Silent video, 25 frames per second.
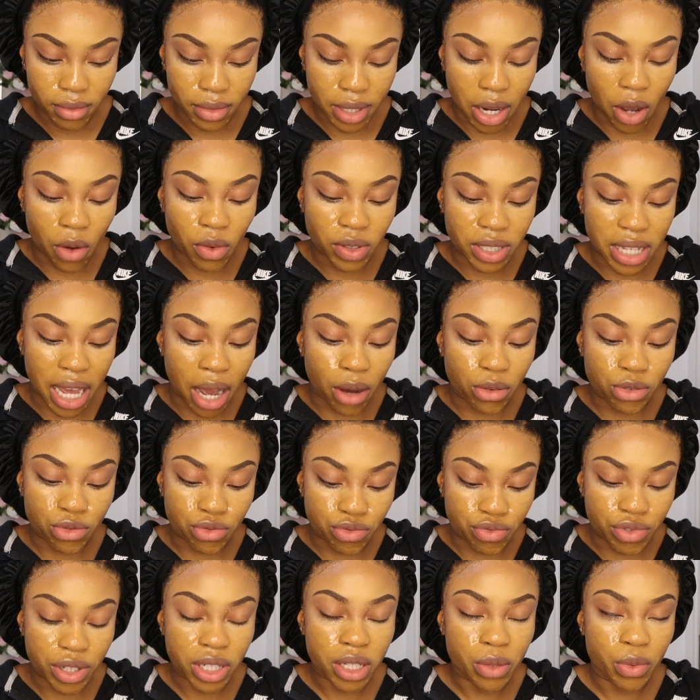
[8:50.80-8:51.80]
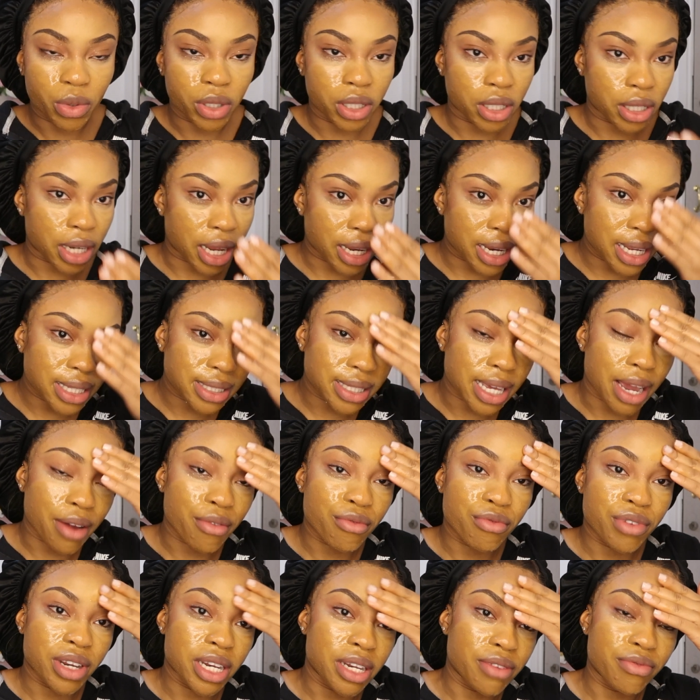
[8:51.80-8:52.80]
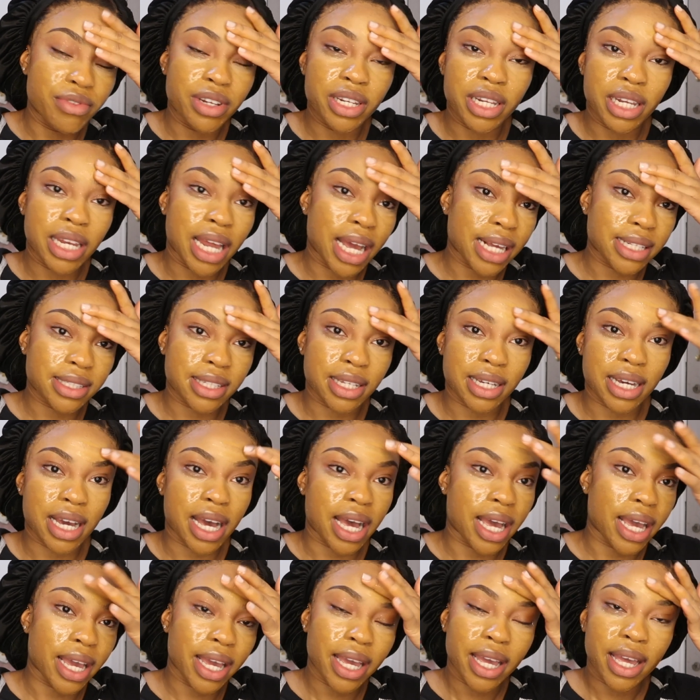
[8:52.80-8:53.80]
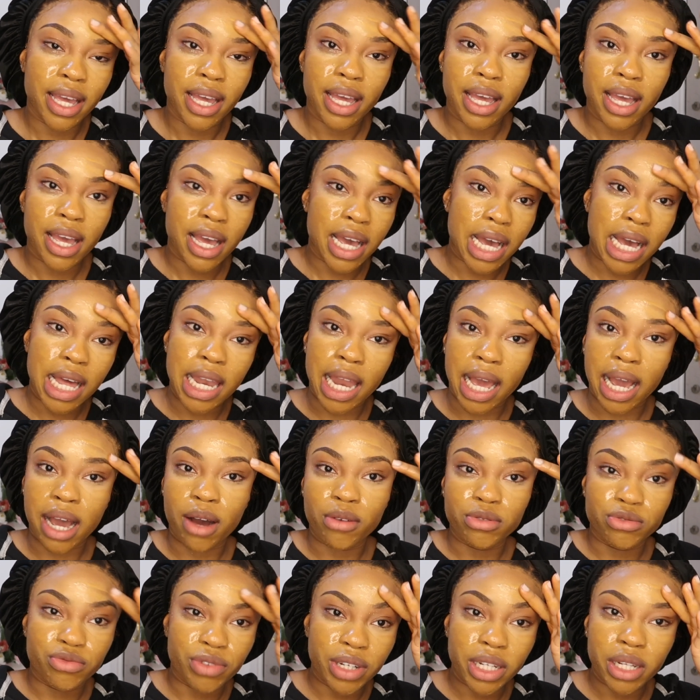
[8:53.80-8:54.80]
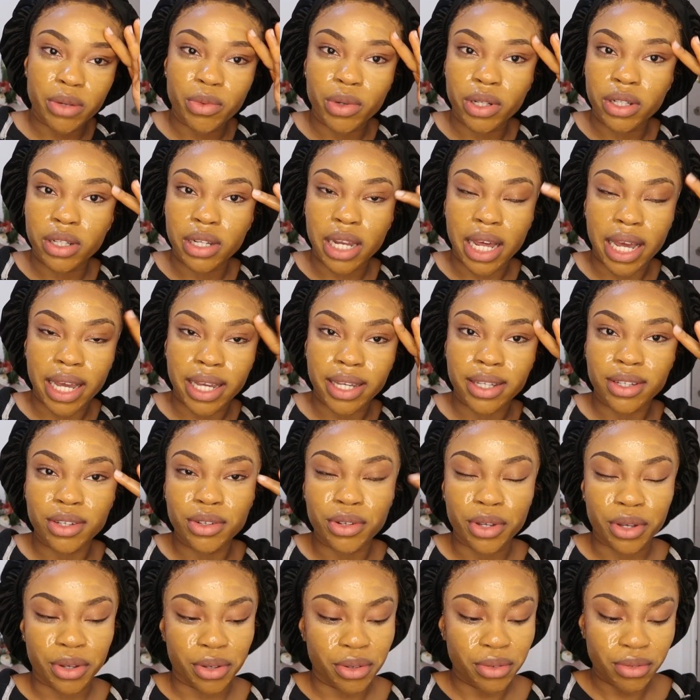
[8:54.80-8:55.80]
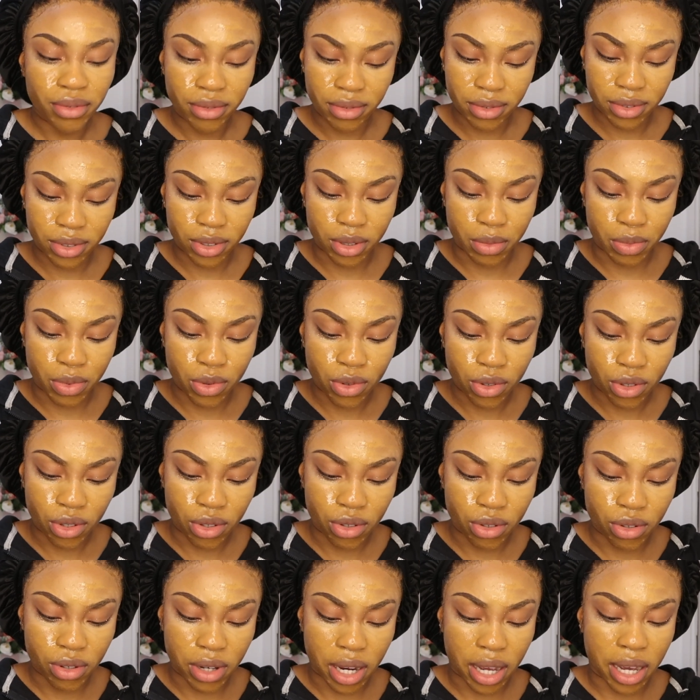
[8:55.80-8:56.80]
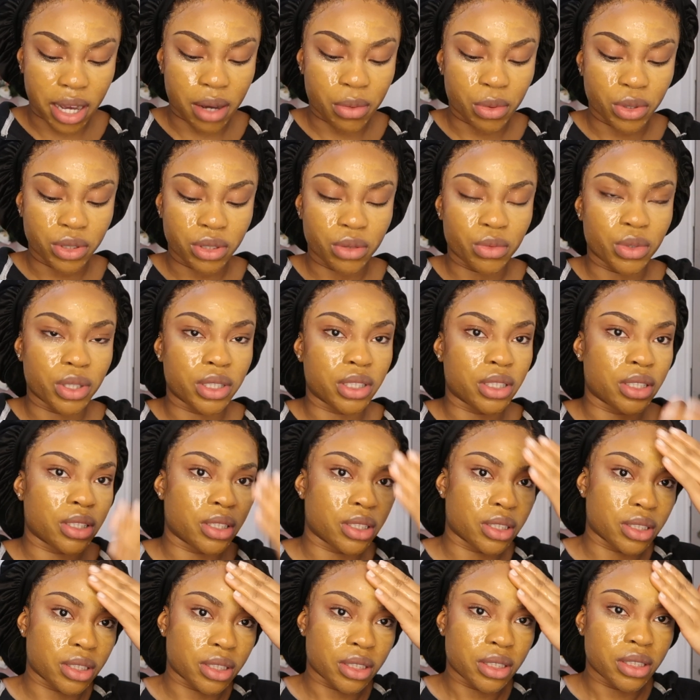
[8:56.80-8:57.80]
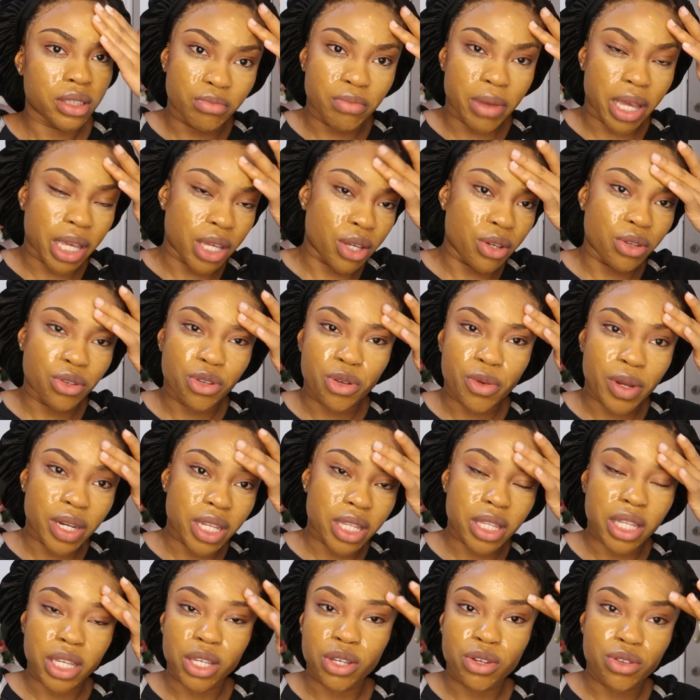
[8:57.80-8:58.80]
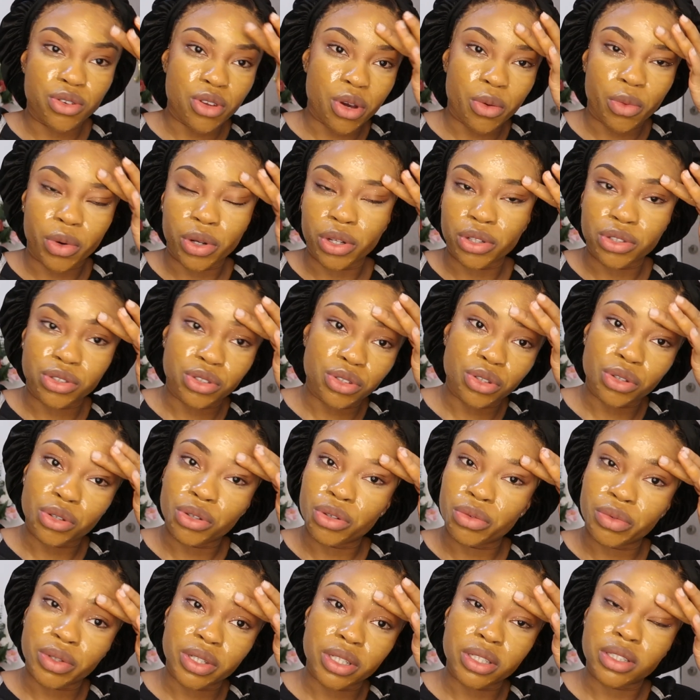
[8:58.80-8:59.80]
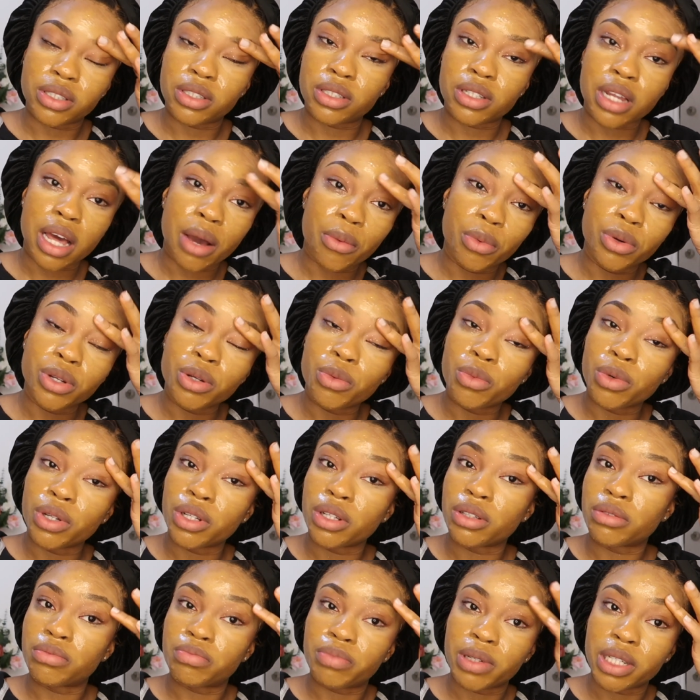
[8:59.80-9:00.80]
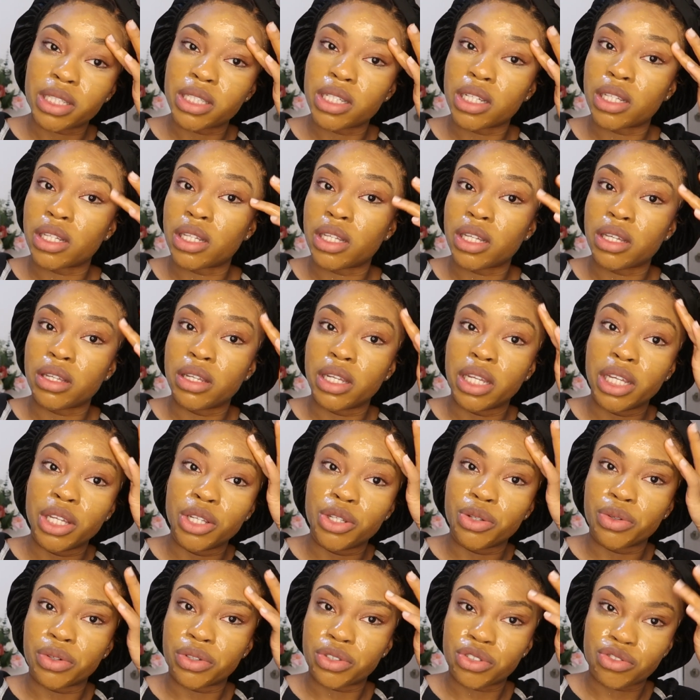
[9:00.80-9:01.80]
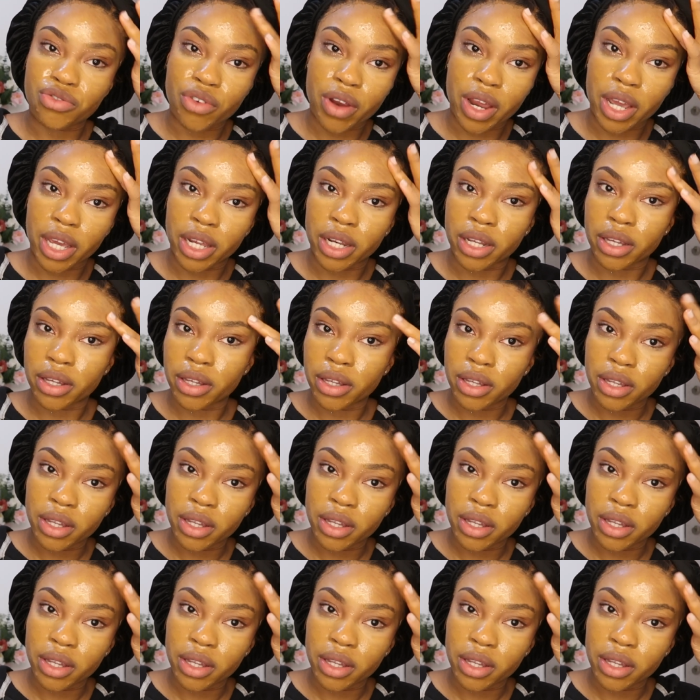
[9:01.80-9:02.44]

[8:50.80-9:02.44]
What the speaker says: Obviously, I would really want to, like, let's say I really, really liked the guy. Like, I would really want to, like, you know, support you. Like, I wouldn't want to make you do anything you don't want to do. And I wouldn't want to basically lead you astray in it.